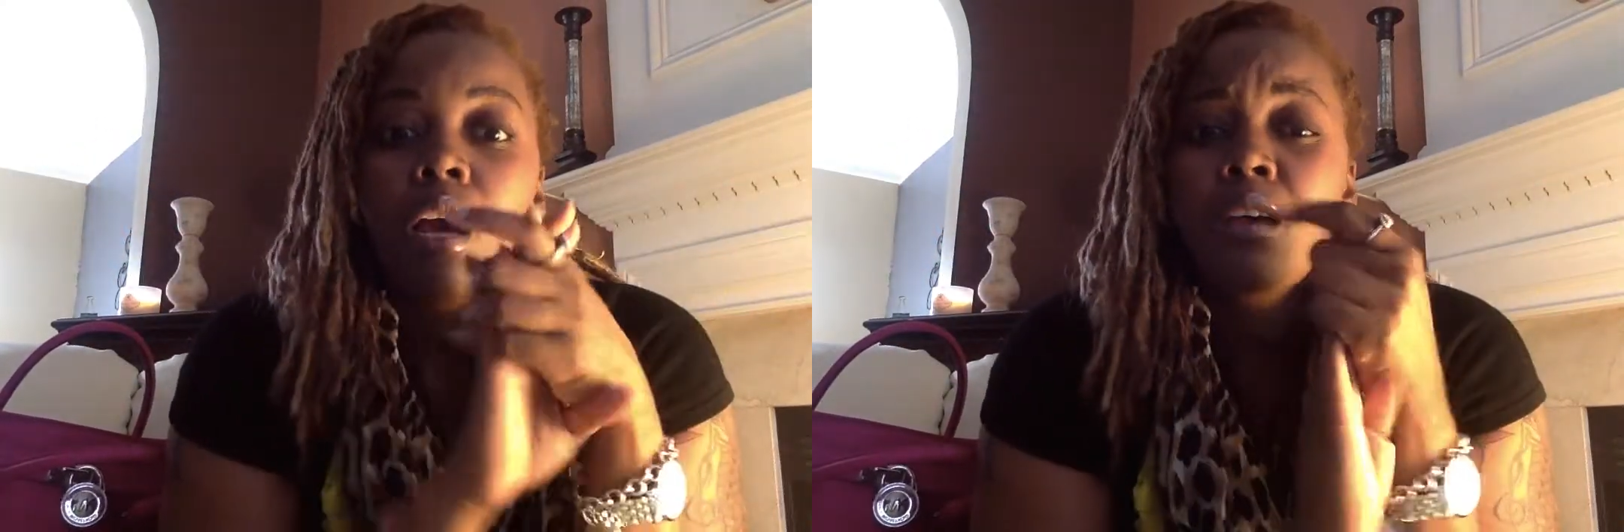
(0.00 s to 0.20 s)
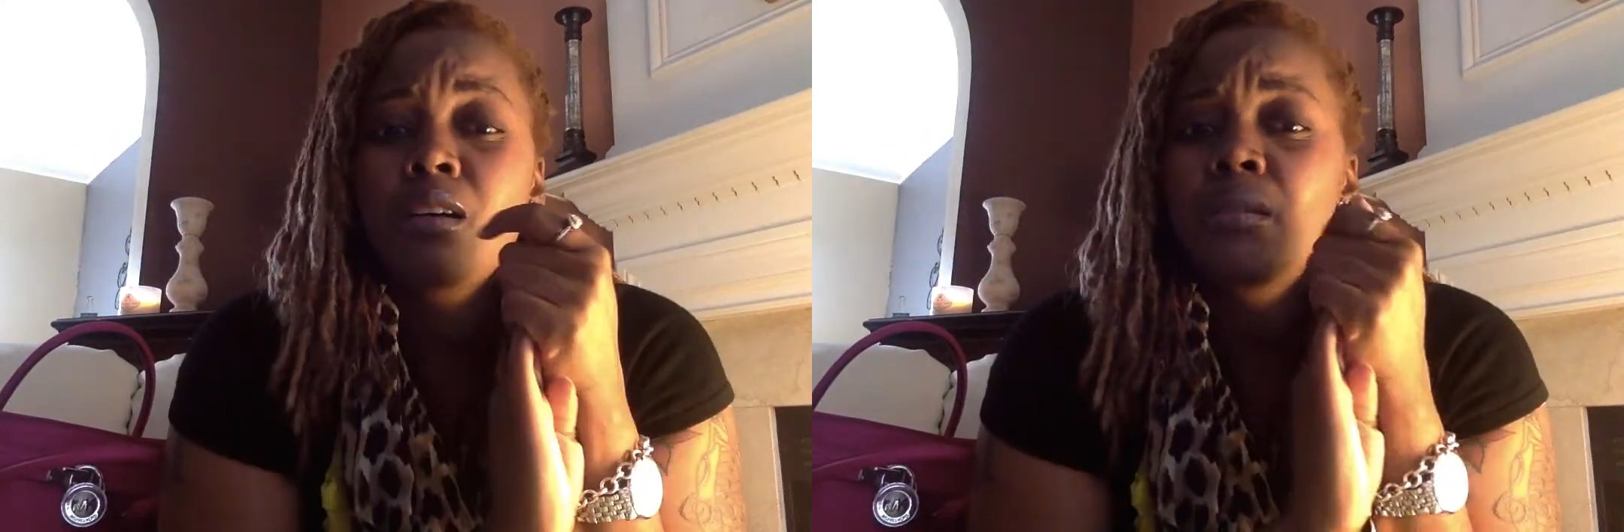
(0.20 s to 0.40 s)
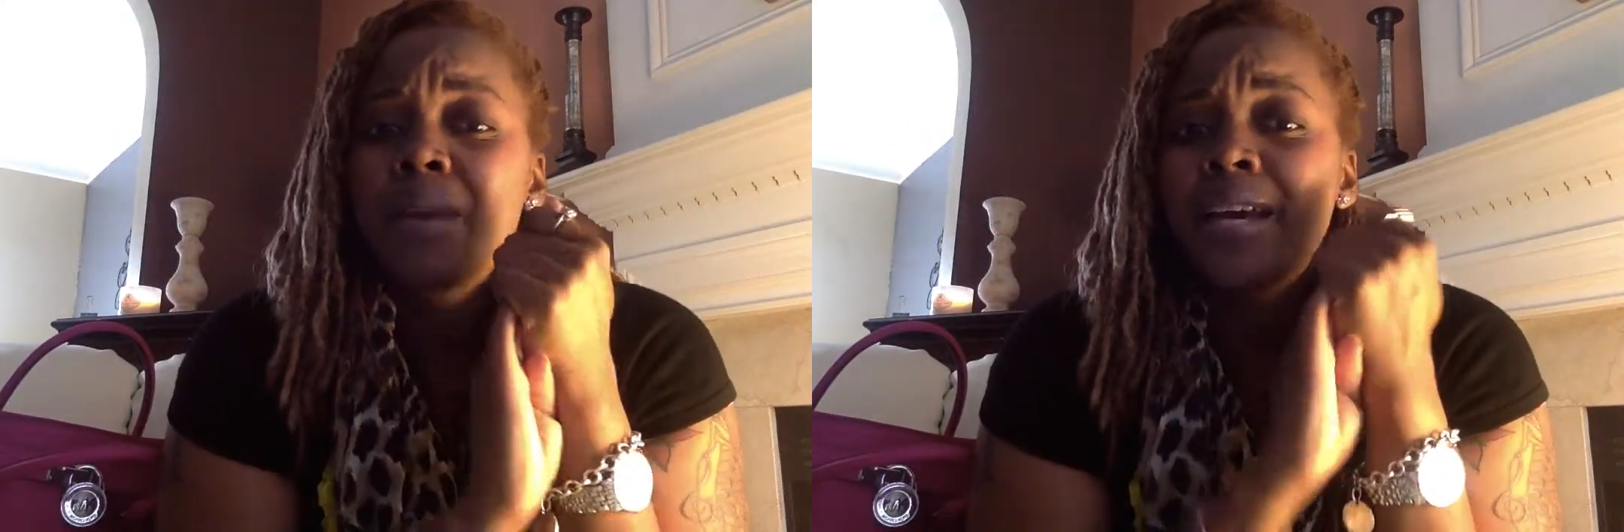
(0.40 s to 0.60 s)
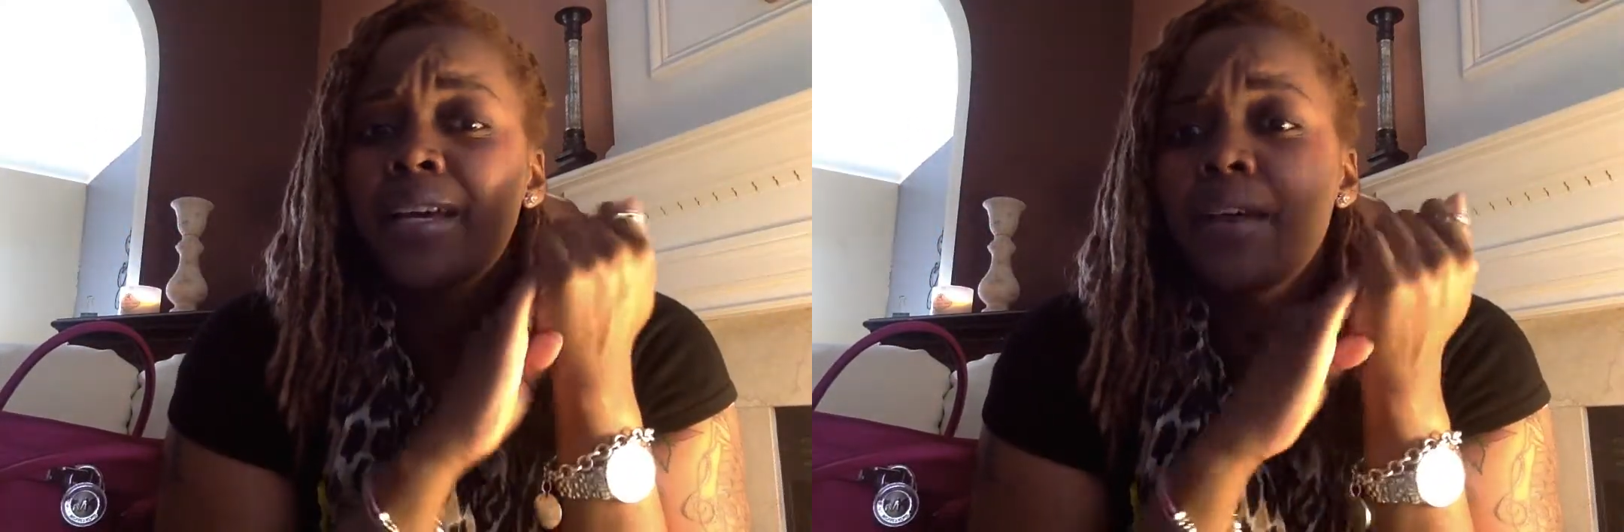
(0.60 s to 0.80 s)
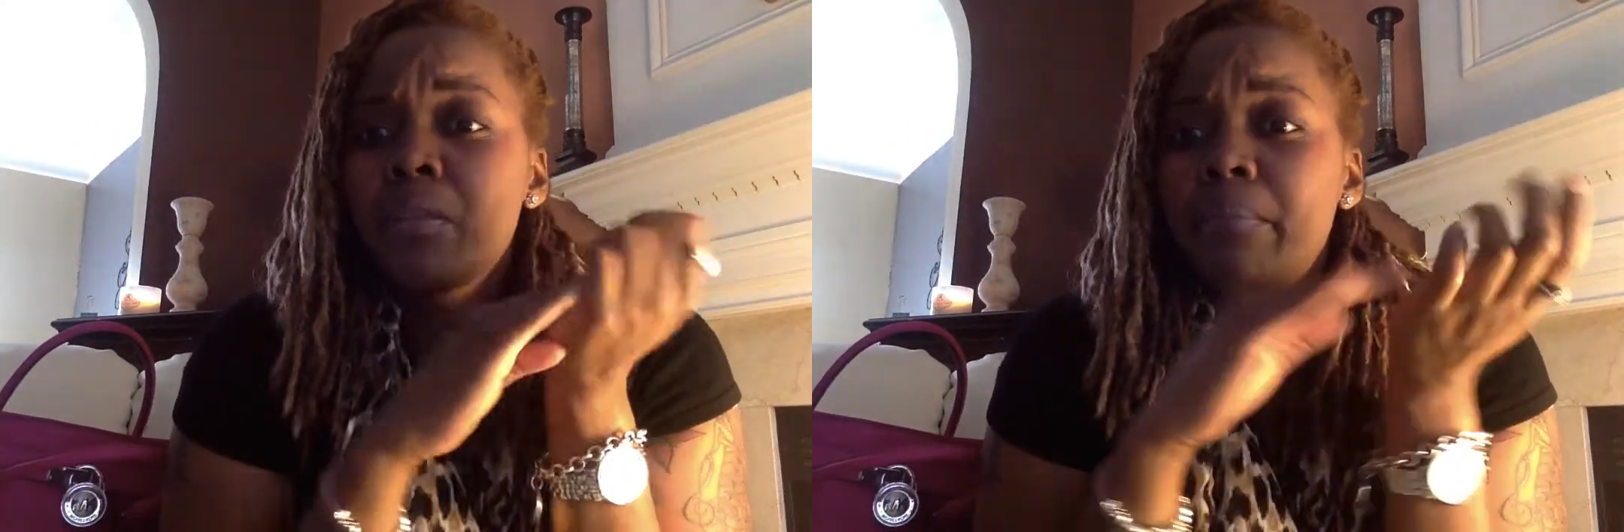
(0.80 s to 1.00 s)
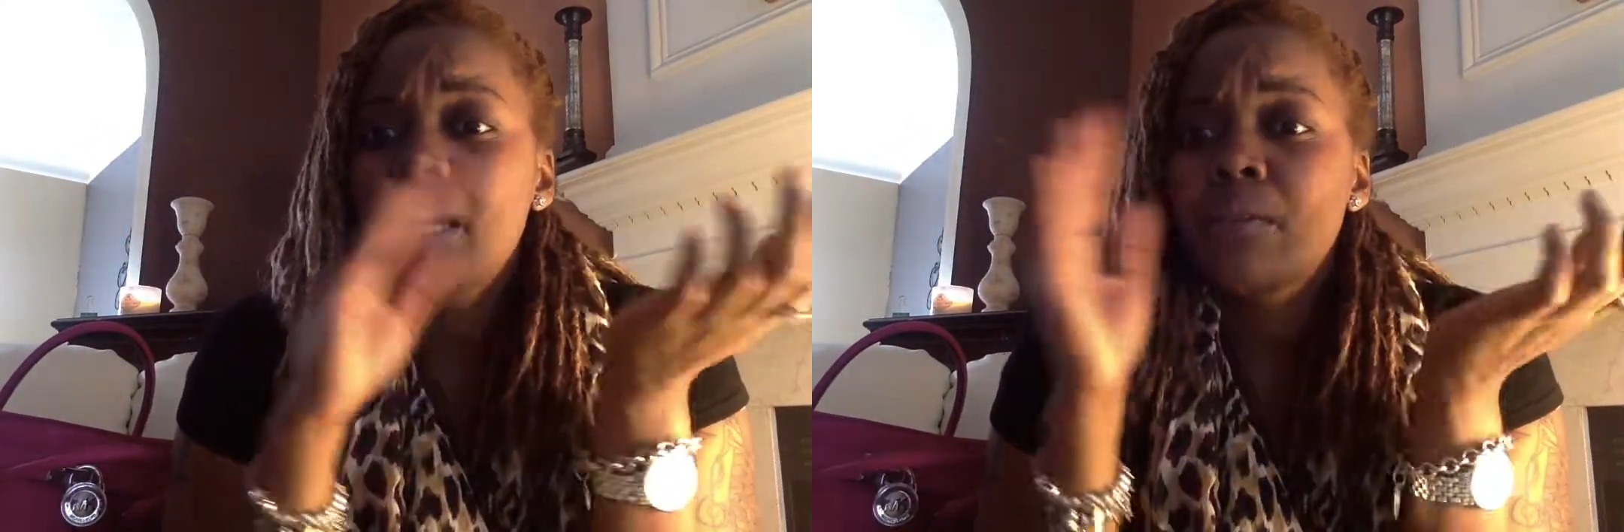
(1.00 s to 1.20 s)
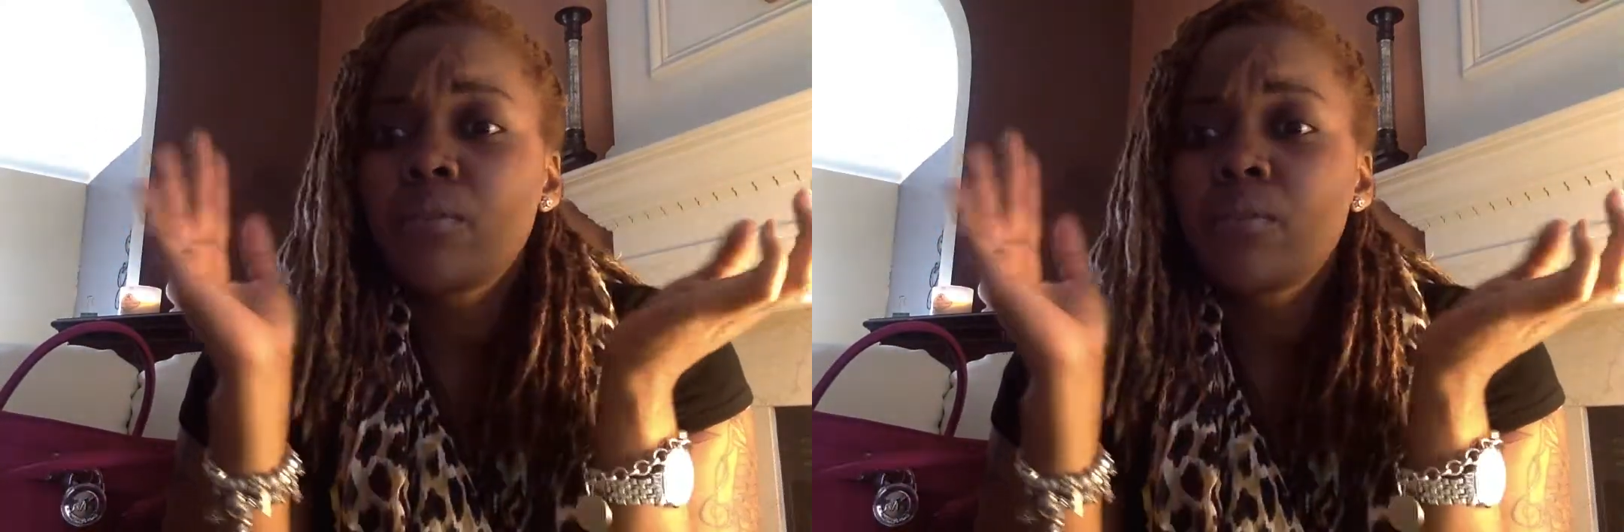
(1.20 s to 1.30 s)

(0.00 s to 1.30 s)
I got the bag